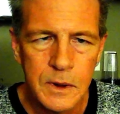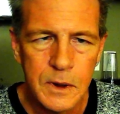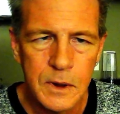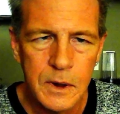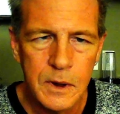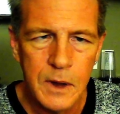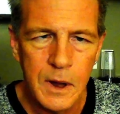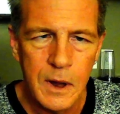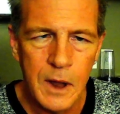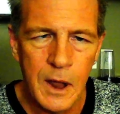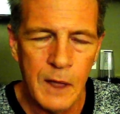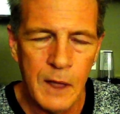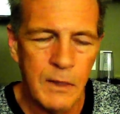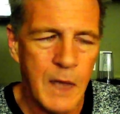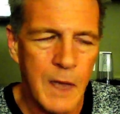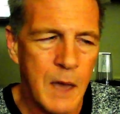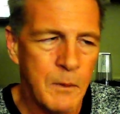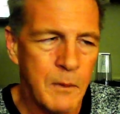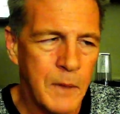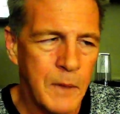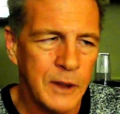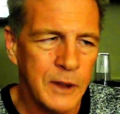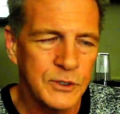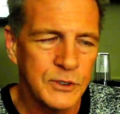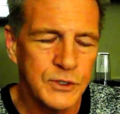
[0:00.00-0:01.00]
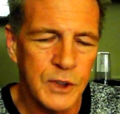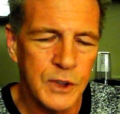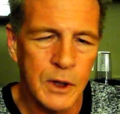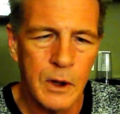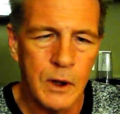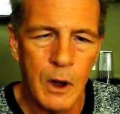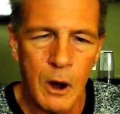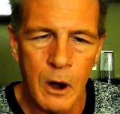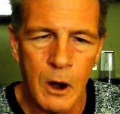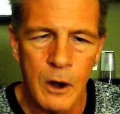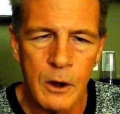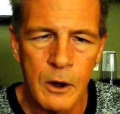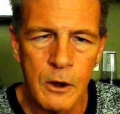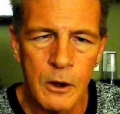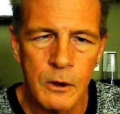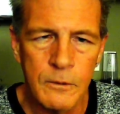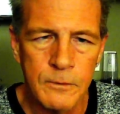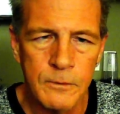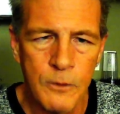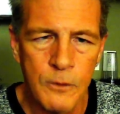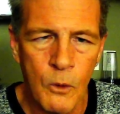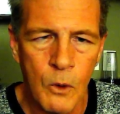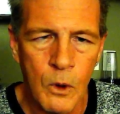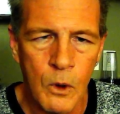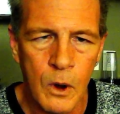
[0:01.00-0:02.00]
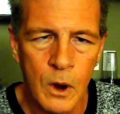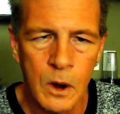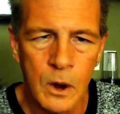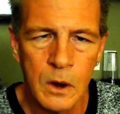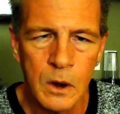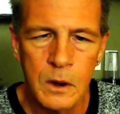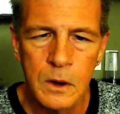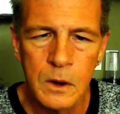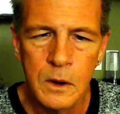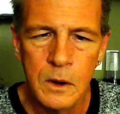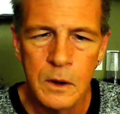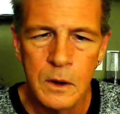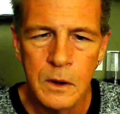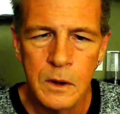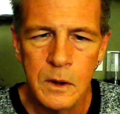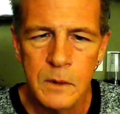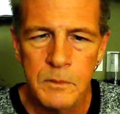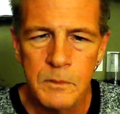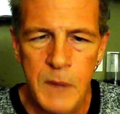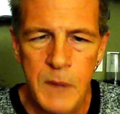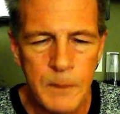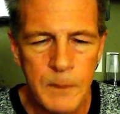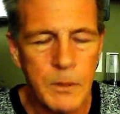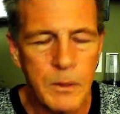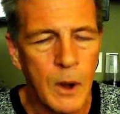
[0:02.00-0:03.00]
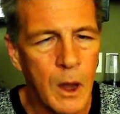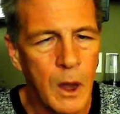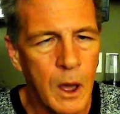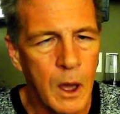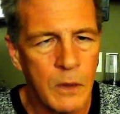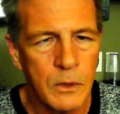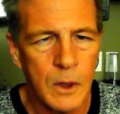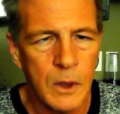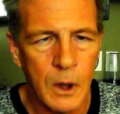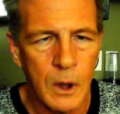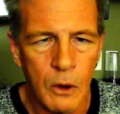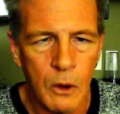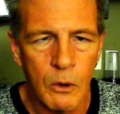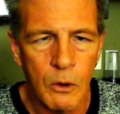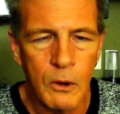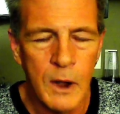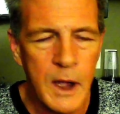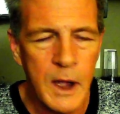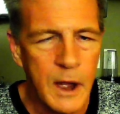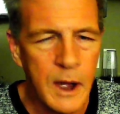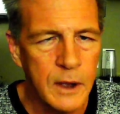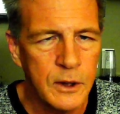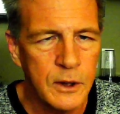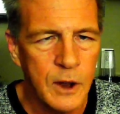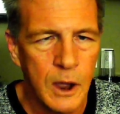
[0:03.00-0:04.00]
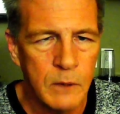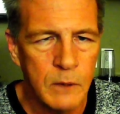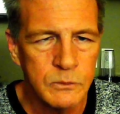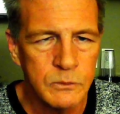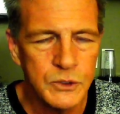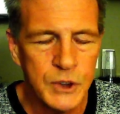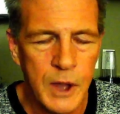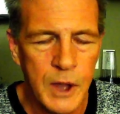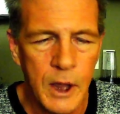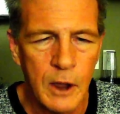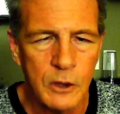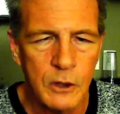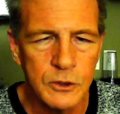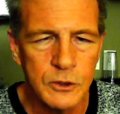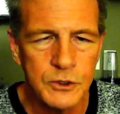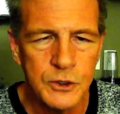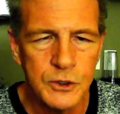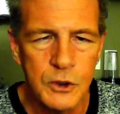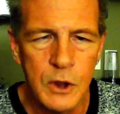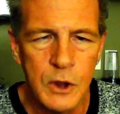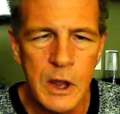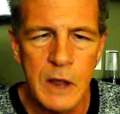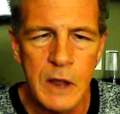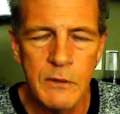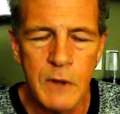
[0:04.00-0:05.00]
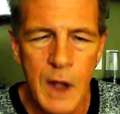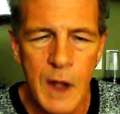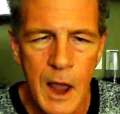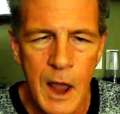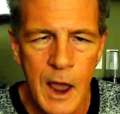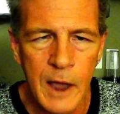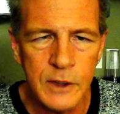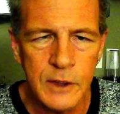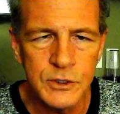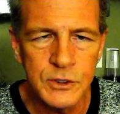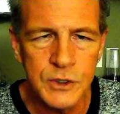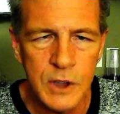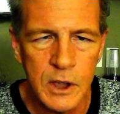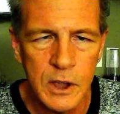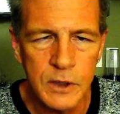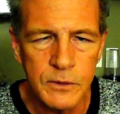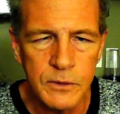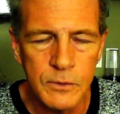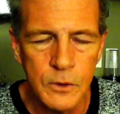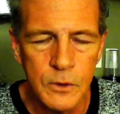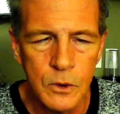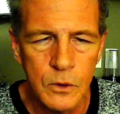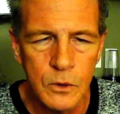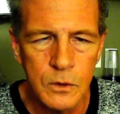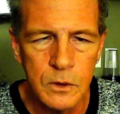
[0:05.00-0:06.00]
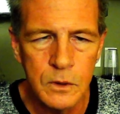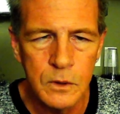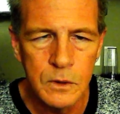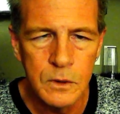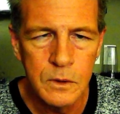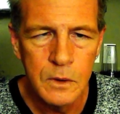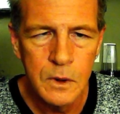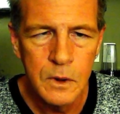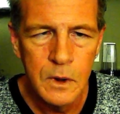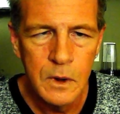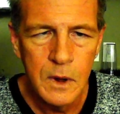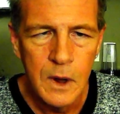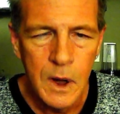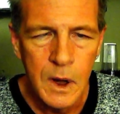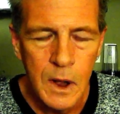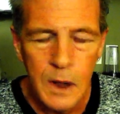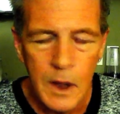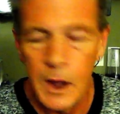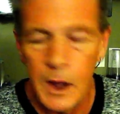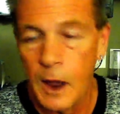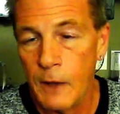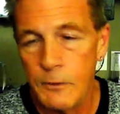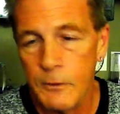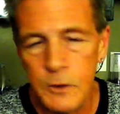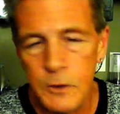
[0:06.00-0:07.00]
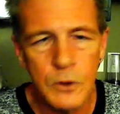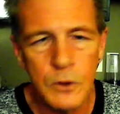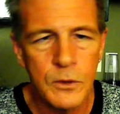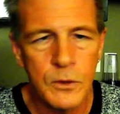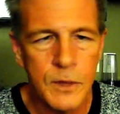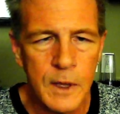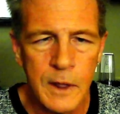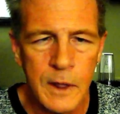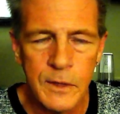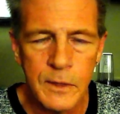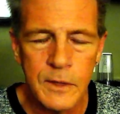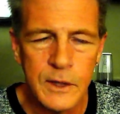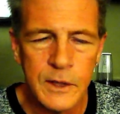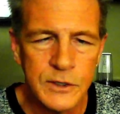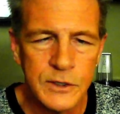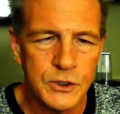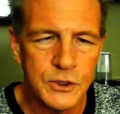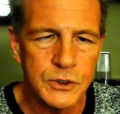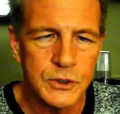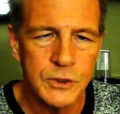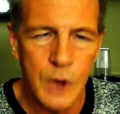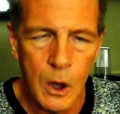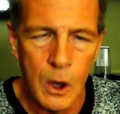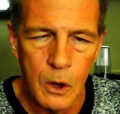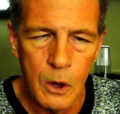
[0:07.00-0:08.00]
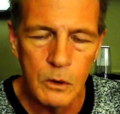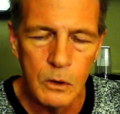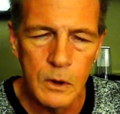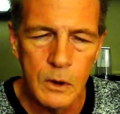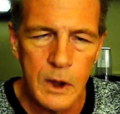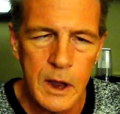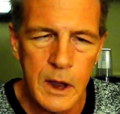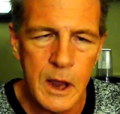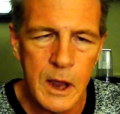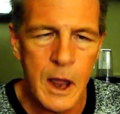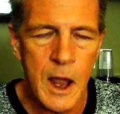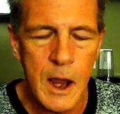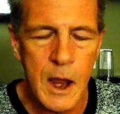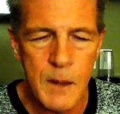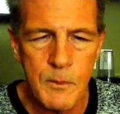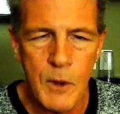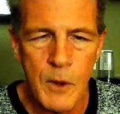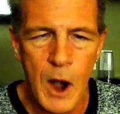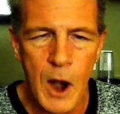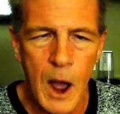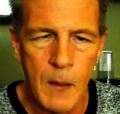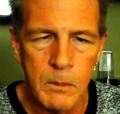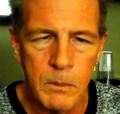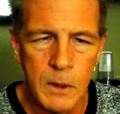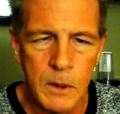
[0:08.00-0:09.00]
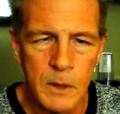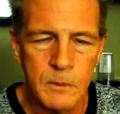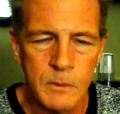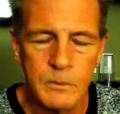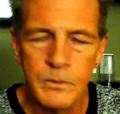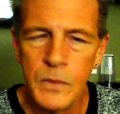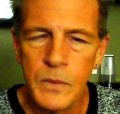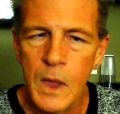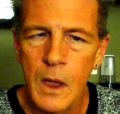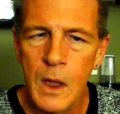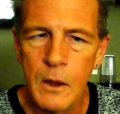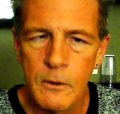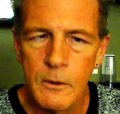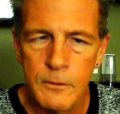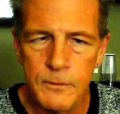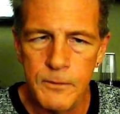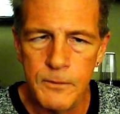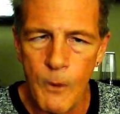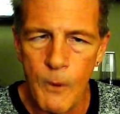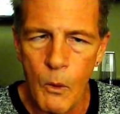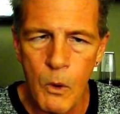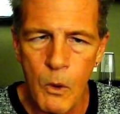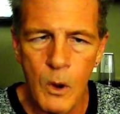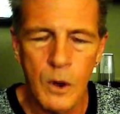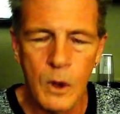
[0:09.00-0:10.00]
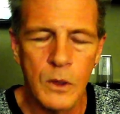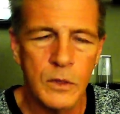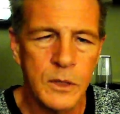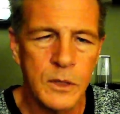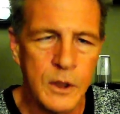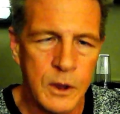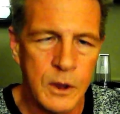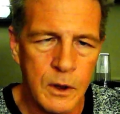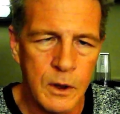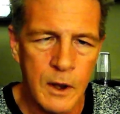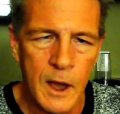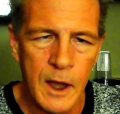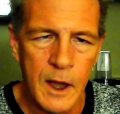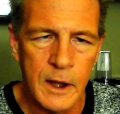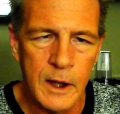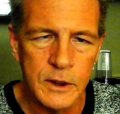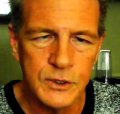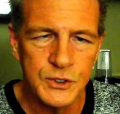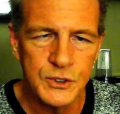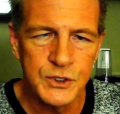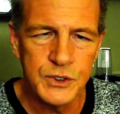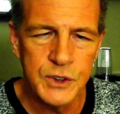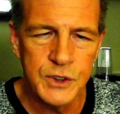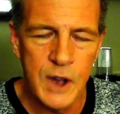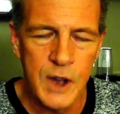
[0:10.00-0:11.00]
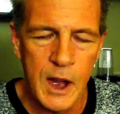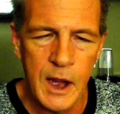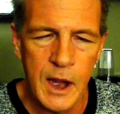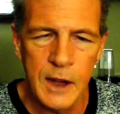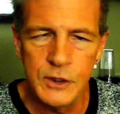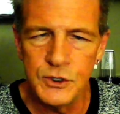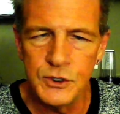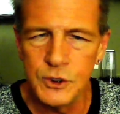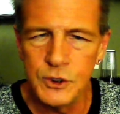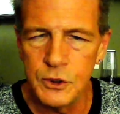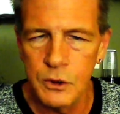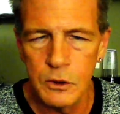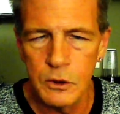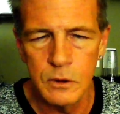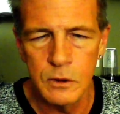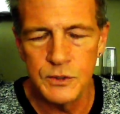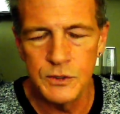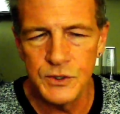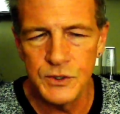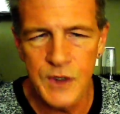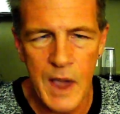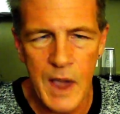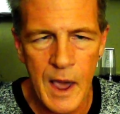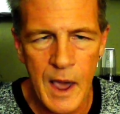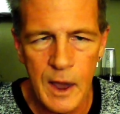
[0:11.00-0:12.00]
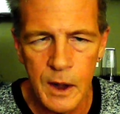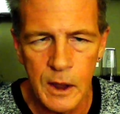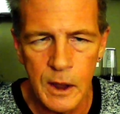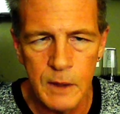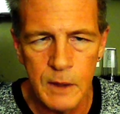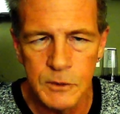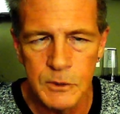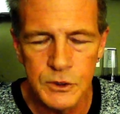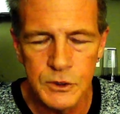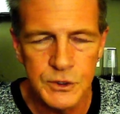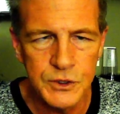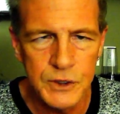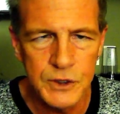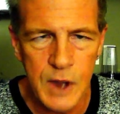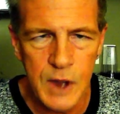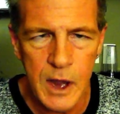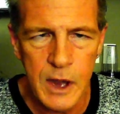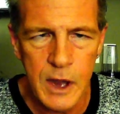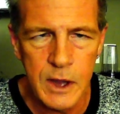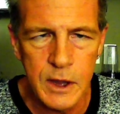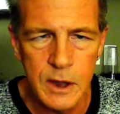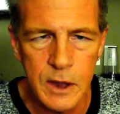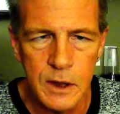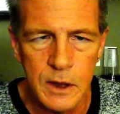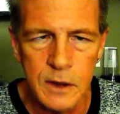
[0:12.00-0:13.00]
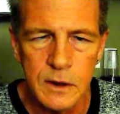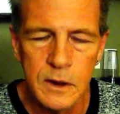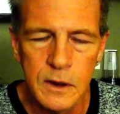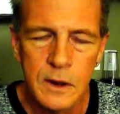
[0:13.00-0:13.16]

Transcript: And that makes it harder for people on the lower income scales to even access food. Now, if you think this is only a problem for the United States, you're sadly mistaken.